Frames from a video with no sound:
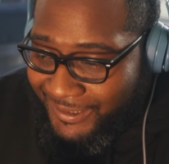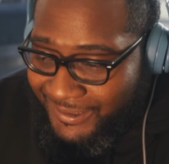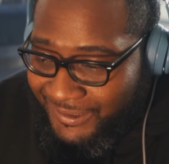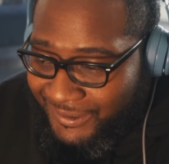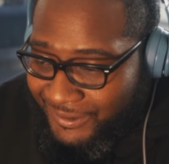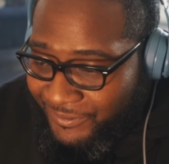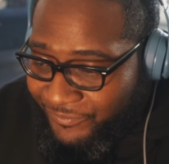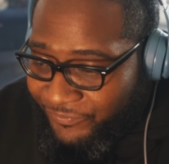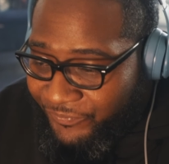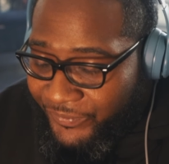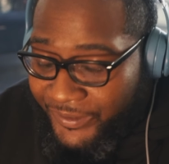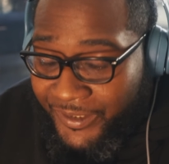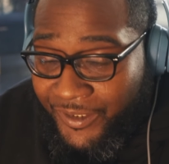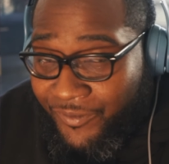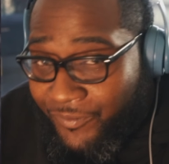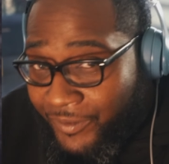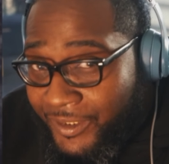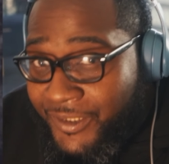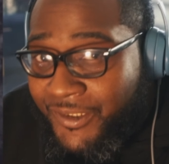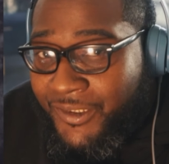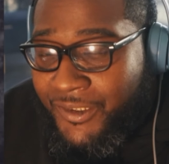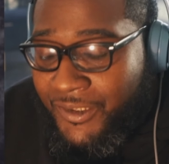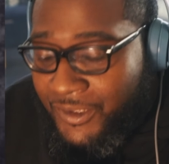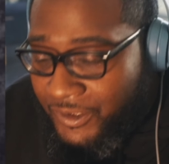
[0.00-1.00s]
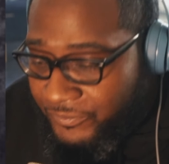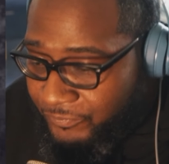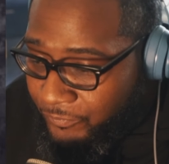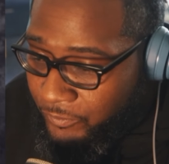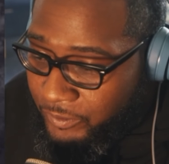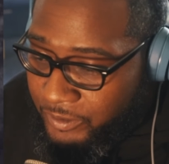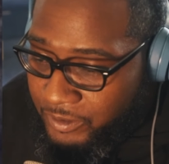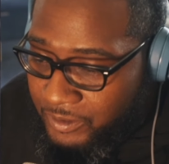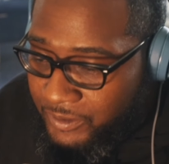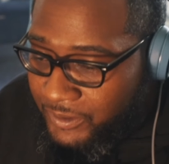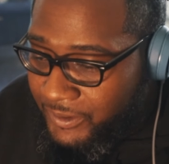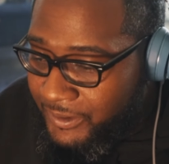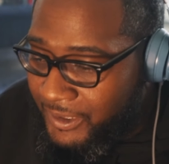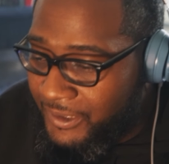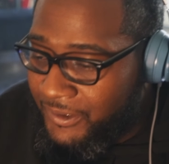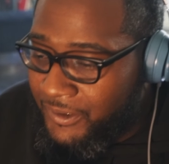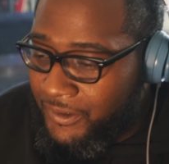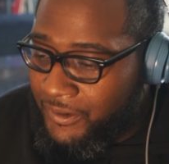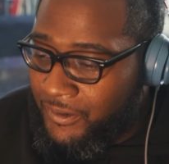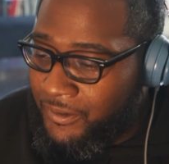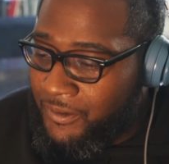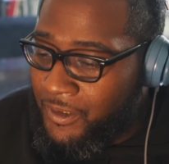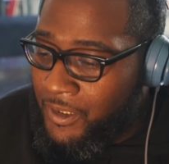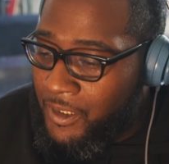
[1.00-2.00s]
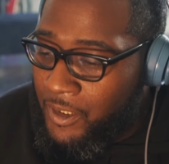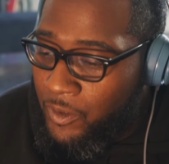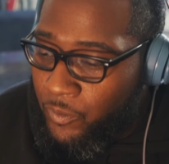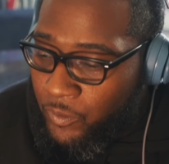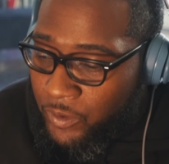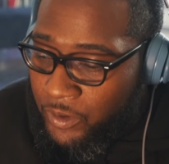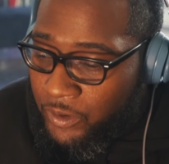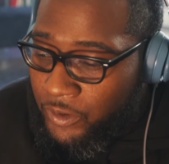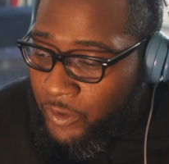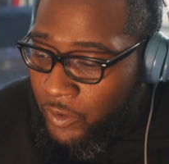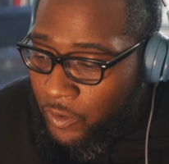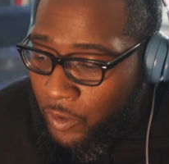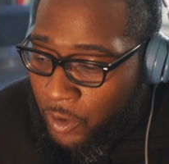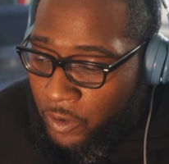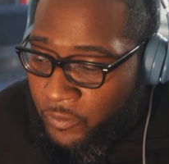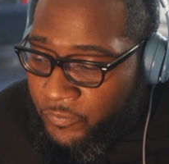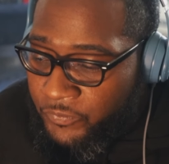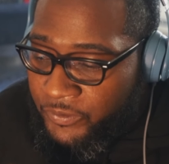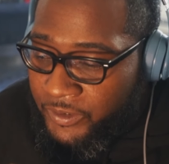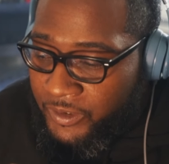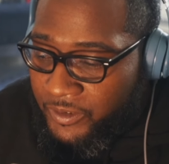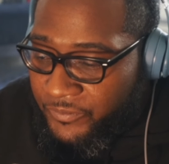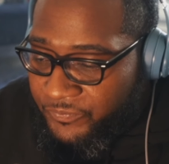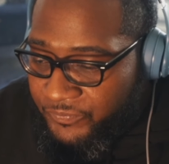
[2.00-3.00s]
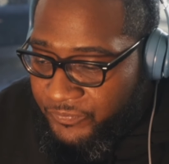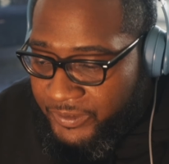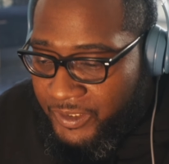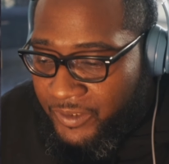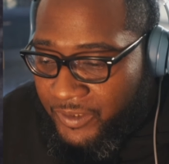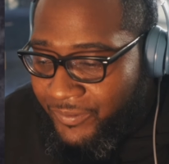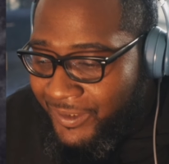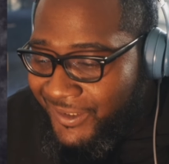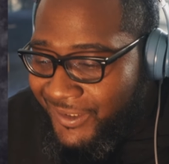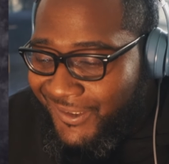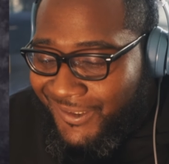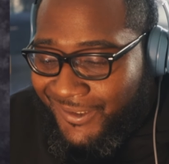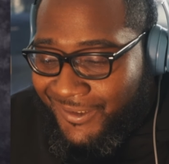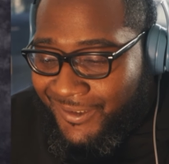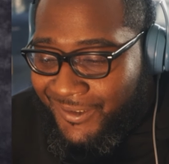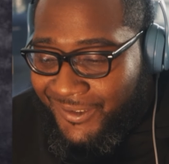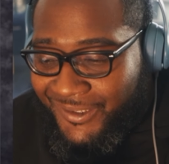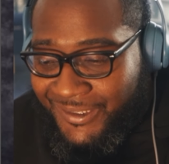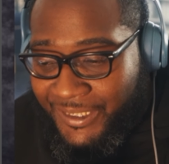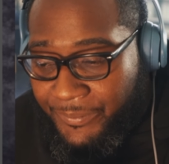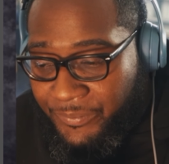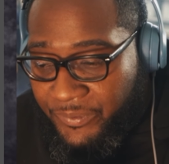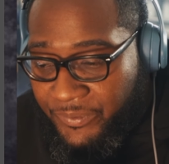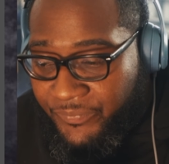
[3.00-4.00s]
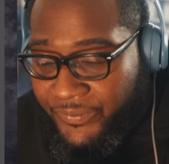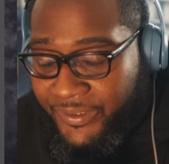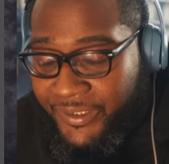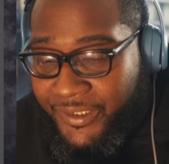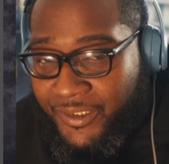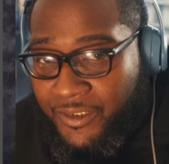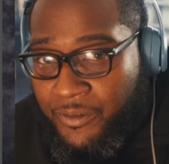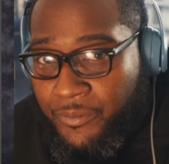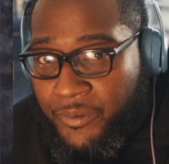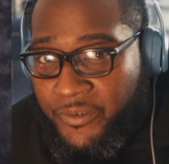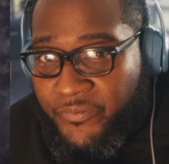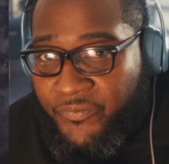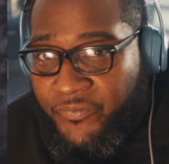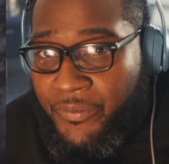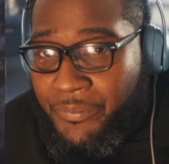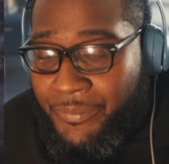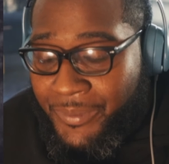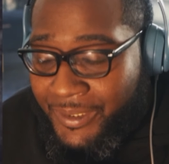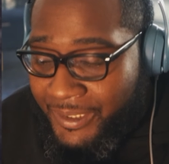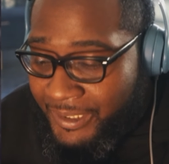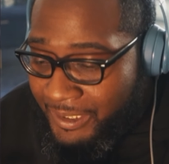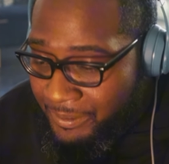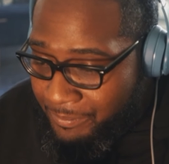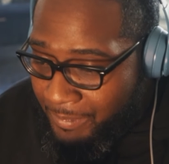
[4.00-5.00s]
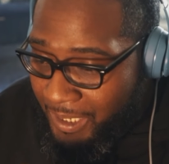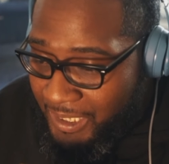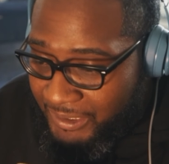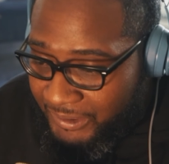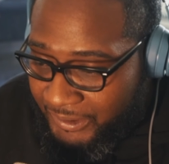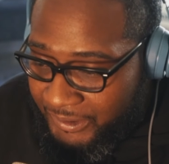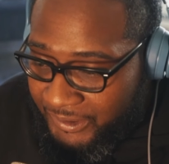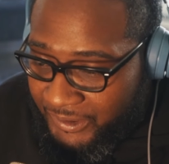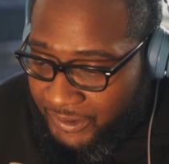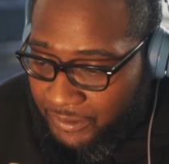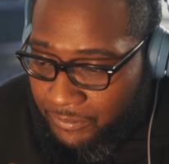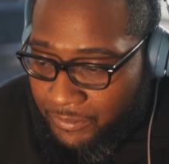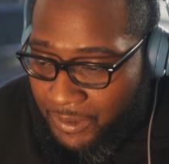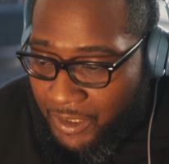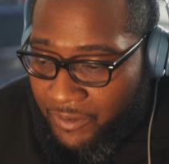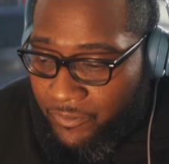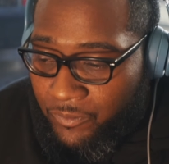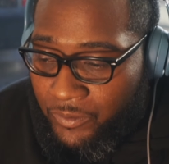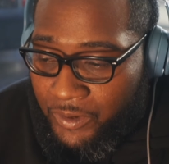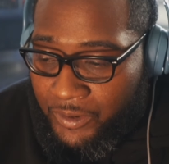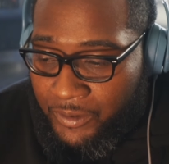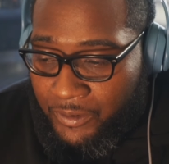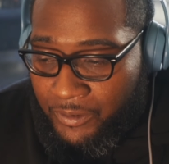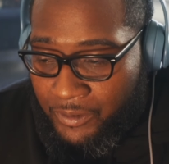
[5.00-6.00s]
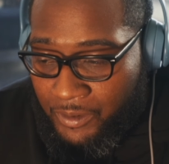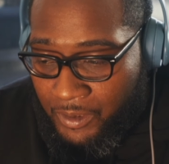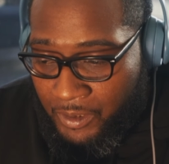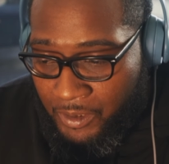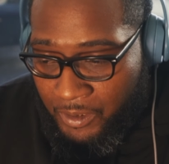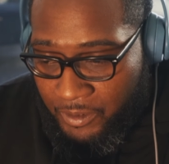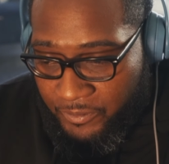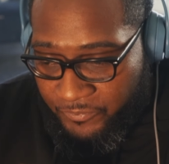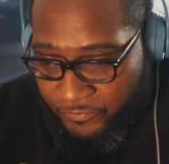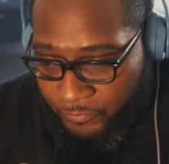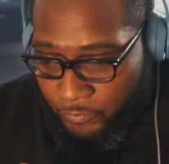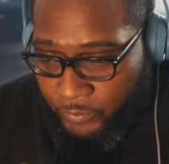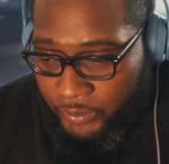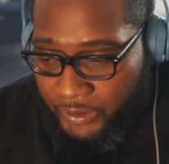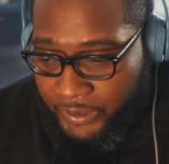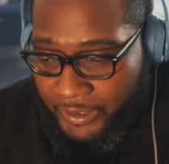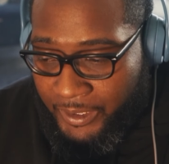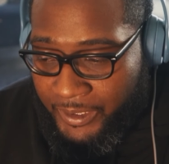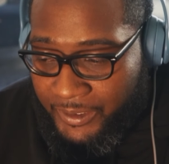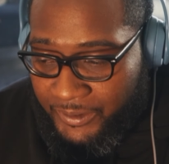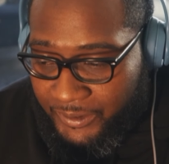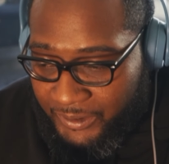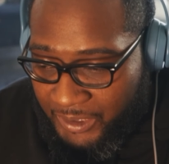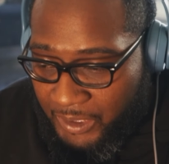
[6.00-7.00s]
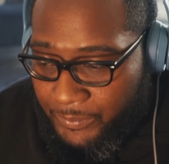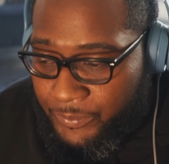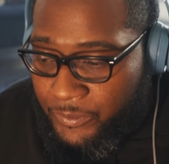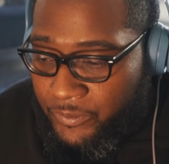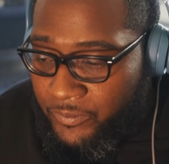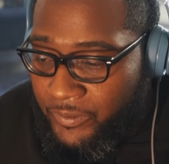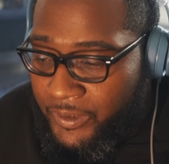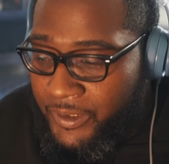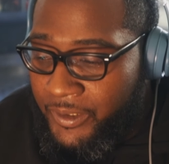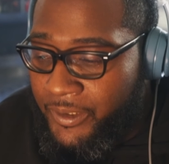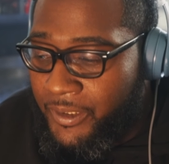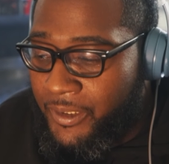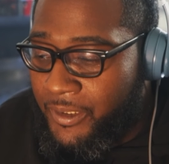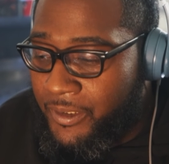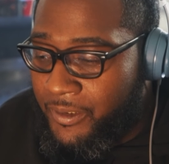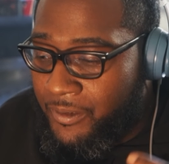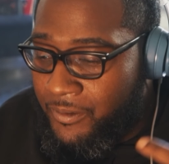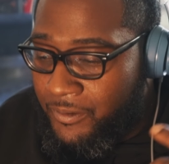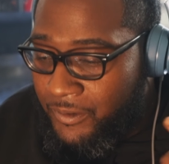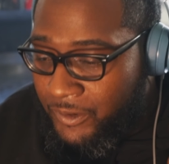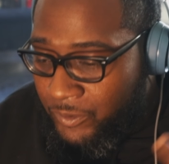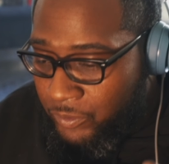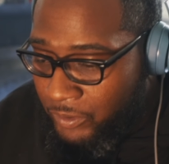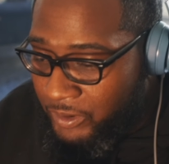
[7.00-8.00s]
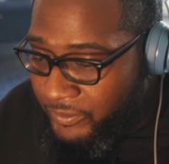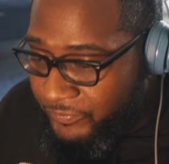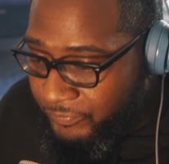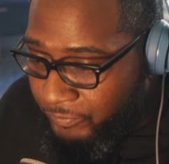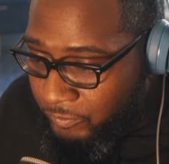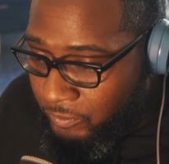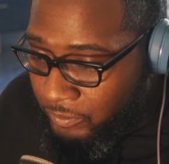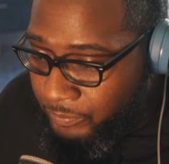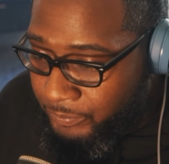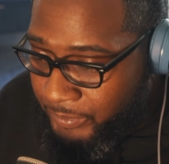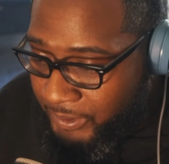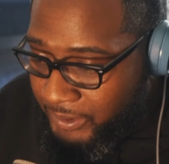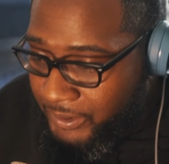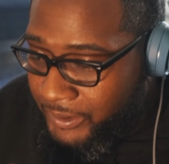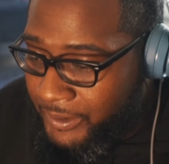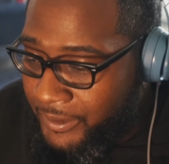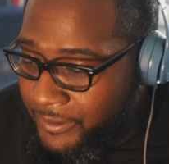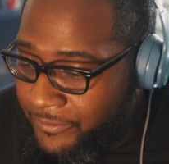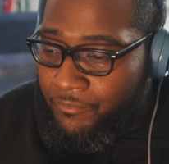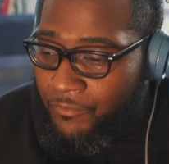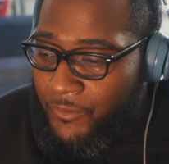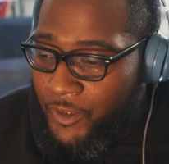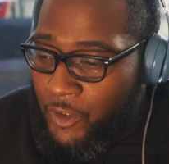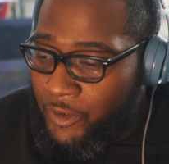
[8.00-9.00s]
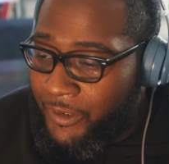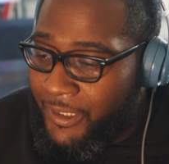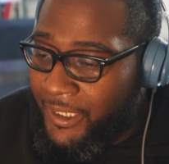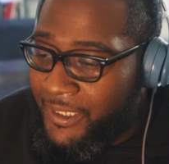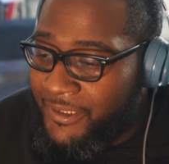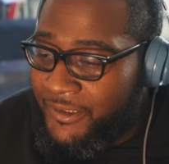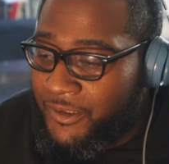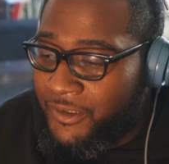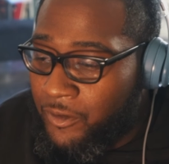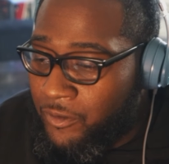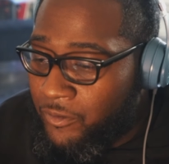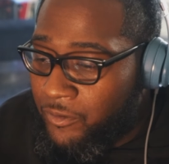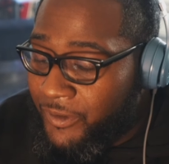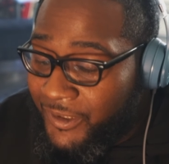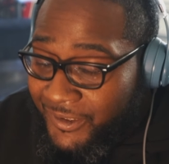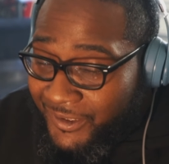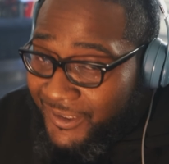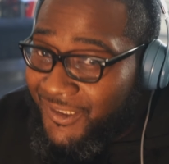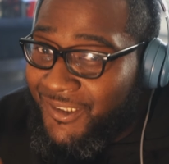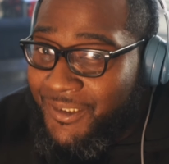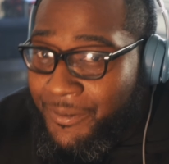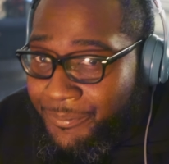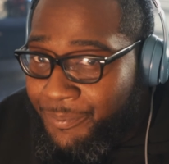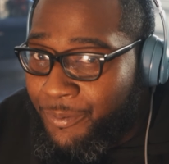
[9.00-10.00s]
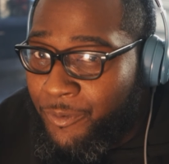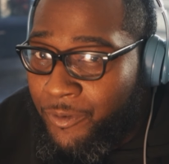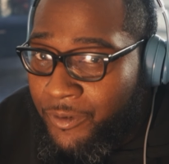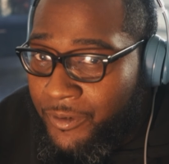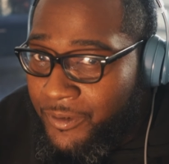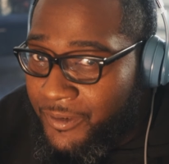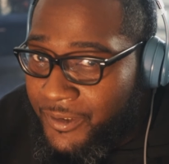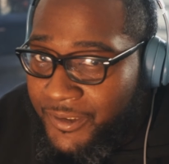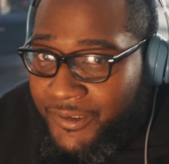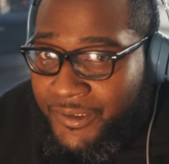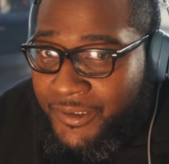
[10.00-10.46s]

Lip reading: configurations for your session. We'll go over the configurations in a separate video, but for me, in my system, I run 48 sample rate and 24 bit depth. Okay, so this is important.